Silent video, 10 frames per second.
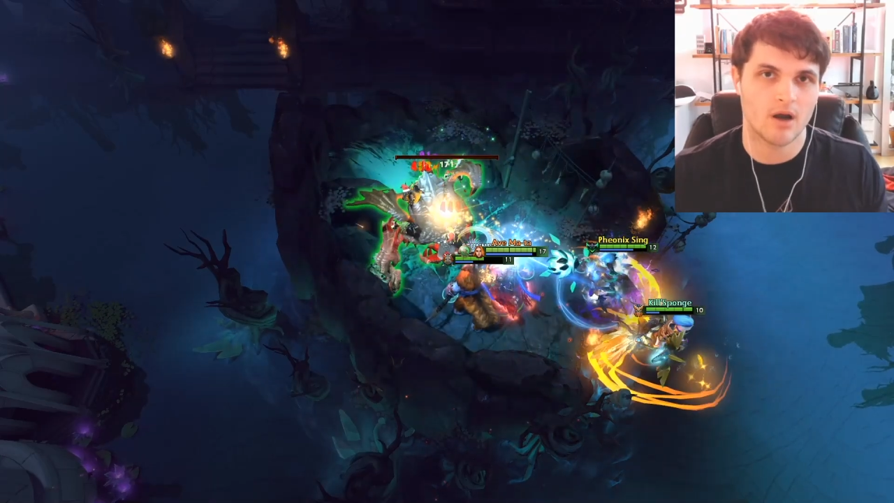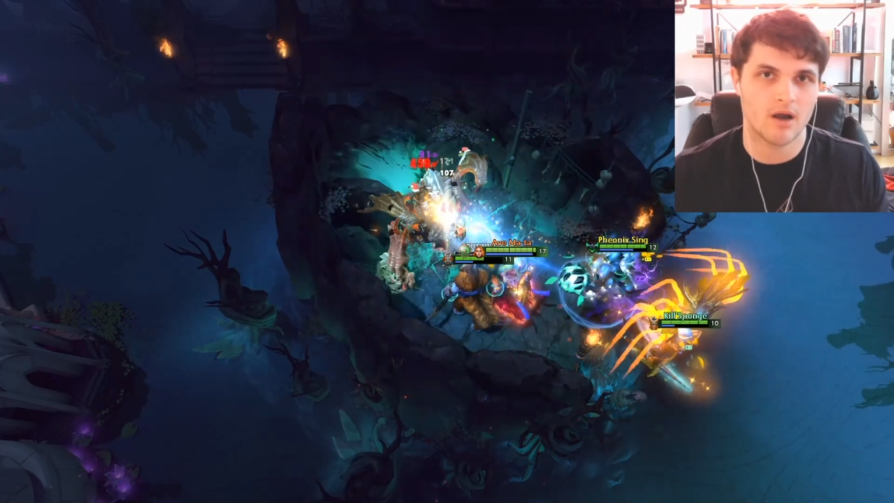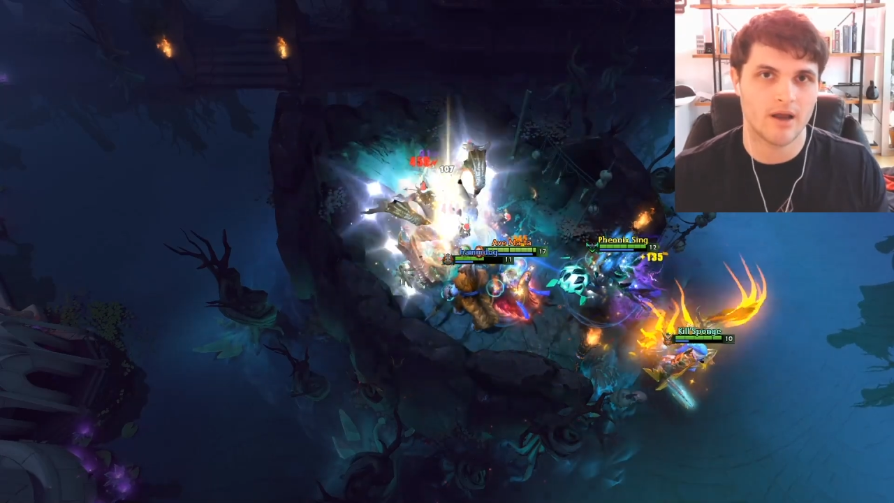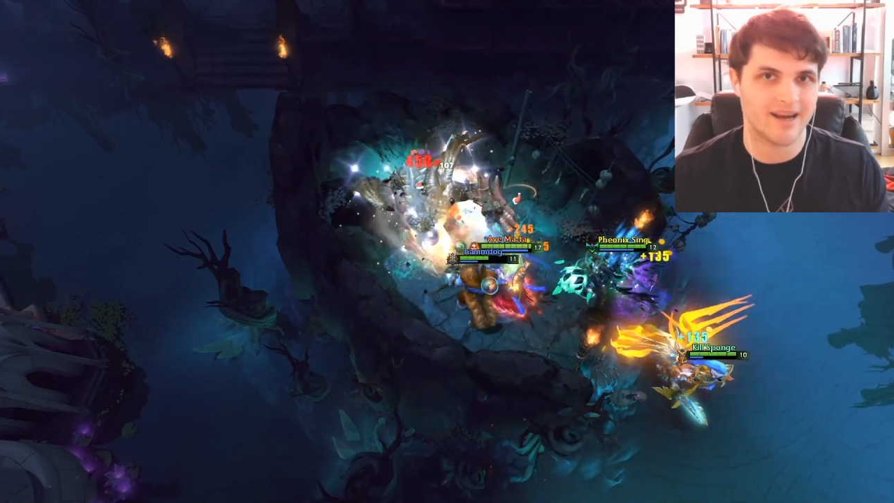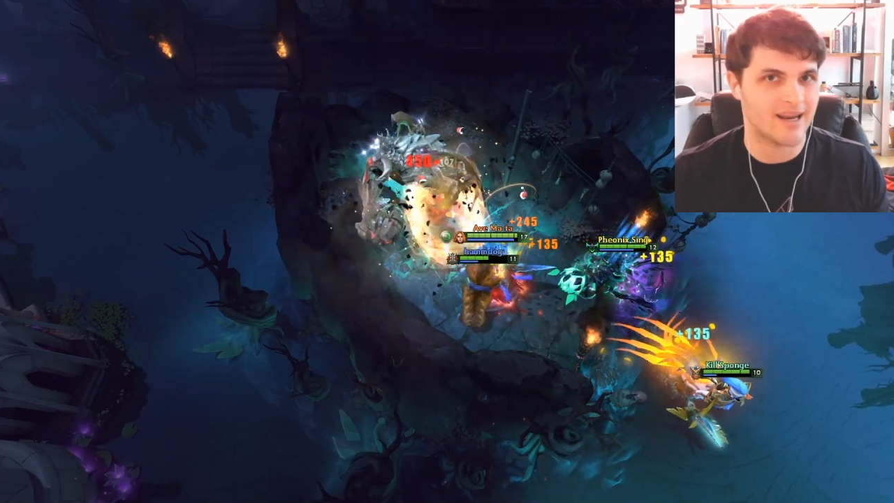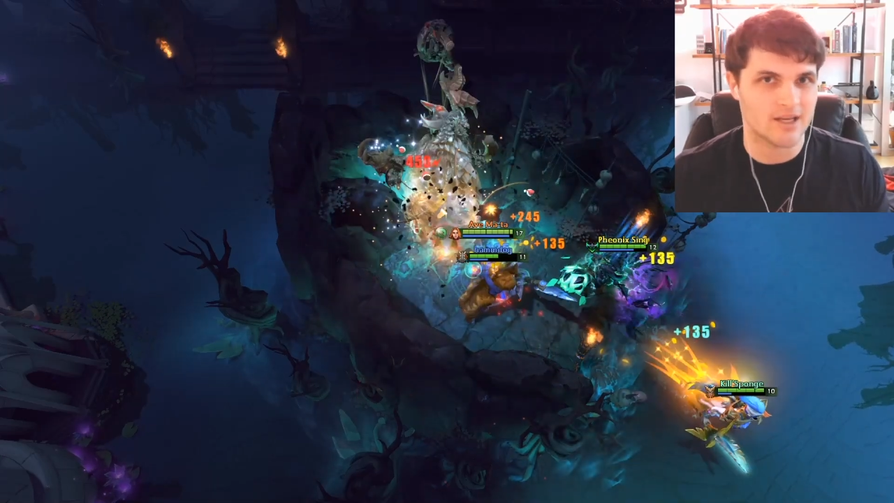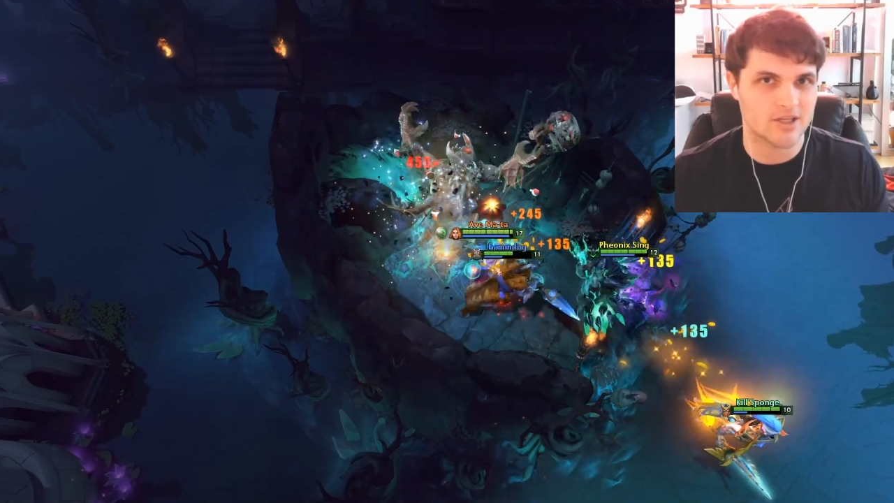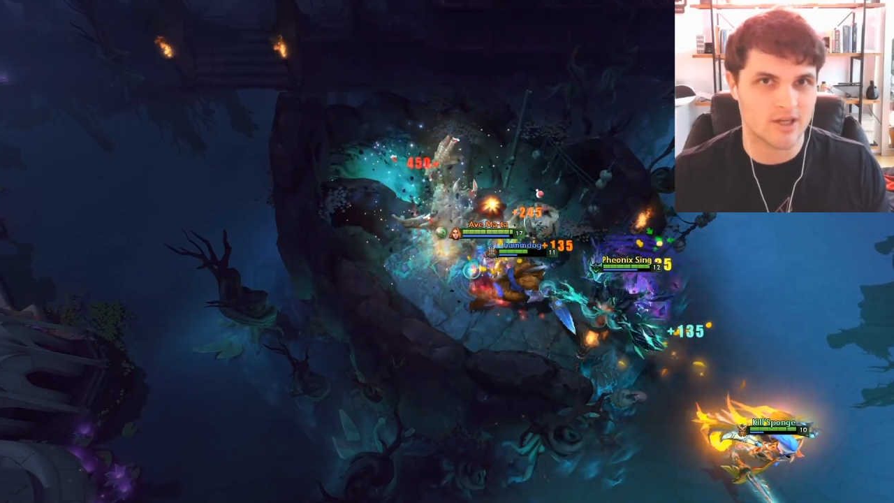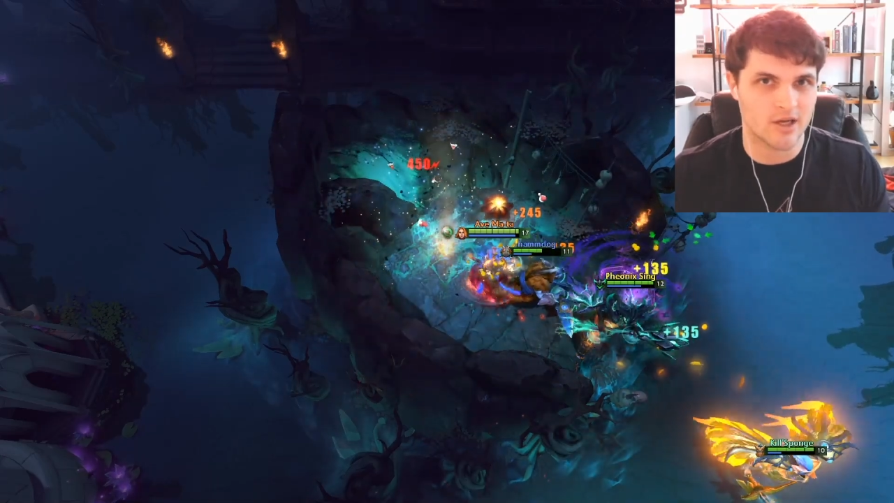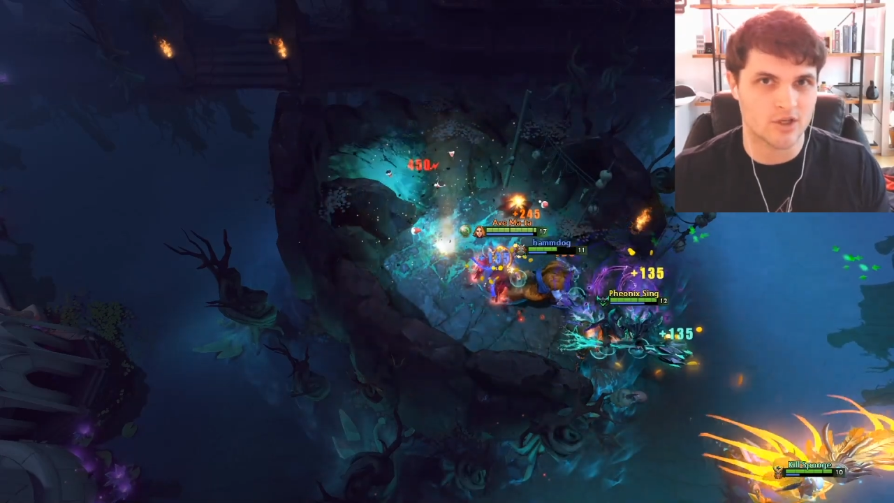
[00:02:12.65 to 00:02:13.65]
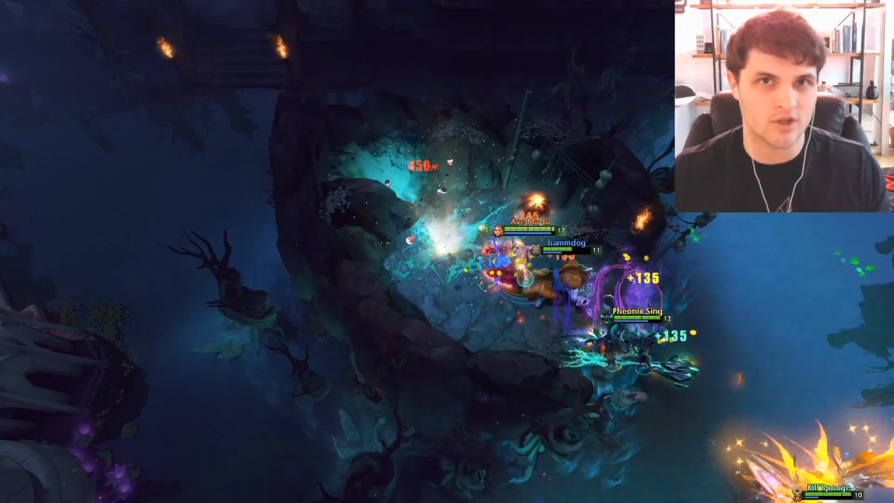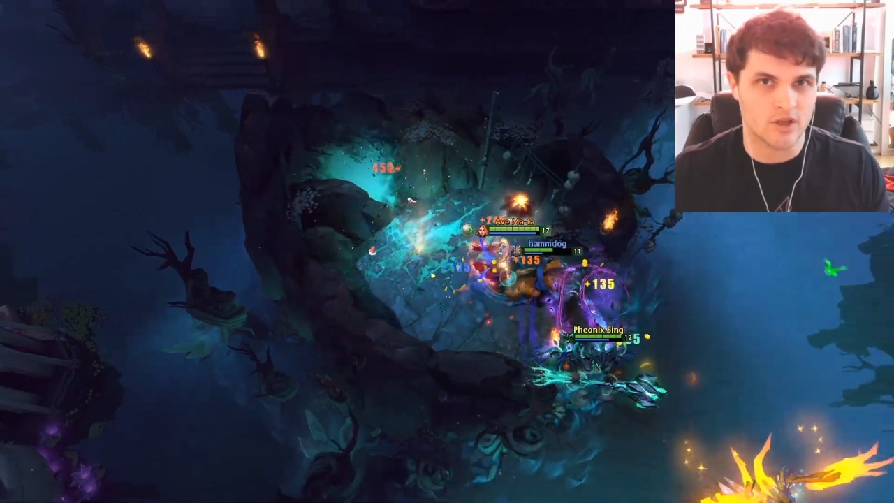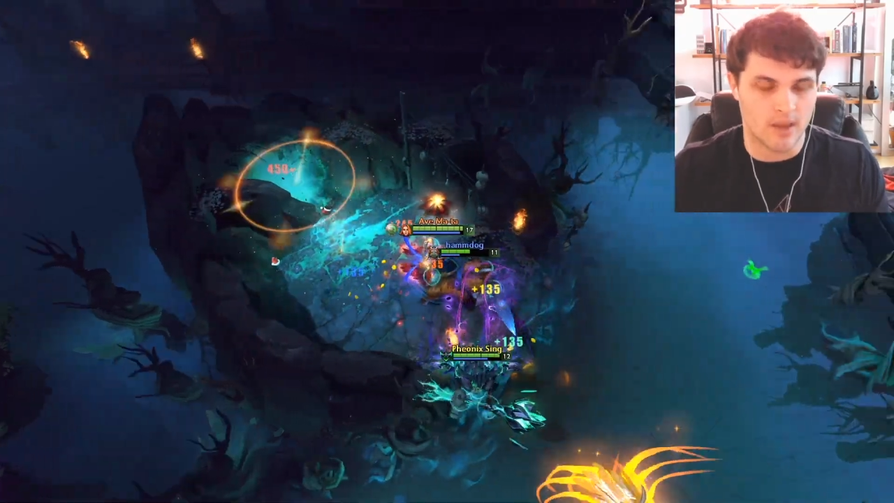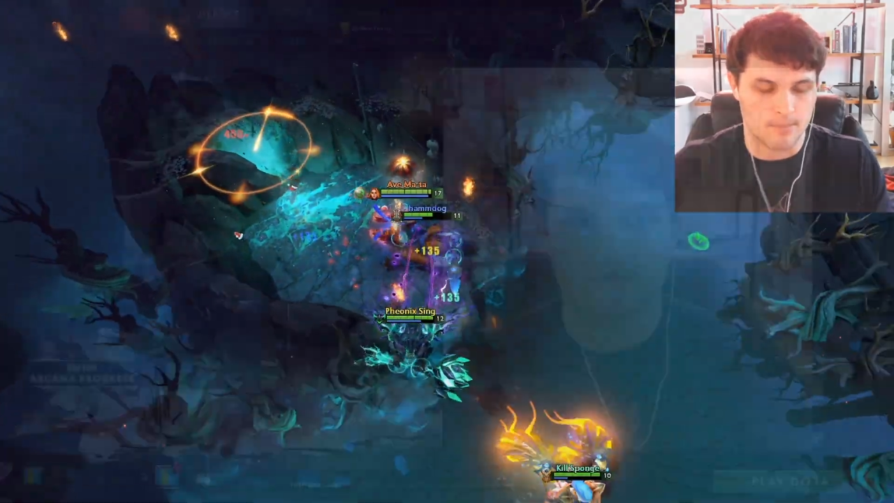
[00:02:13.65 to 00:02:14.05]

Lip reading: at any stage of the game.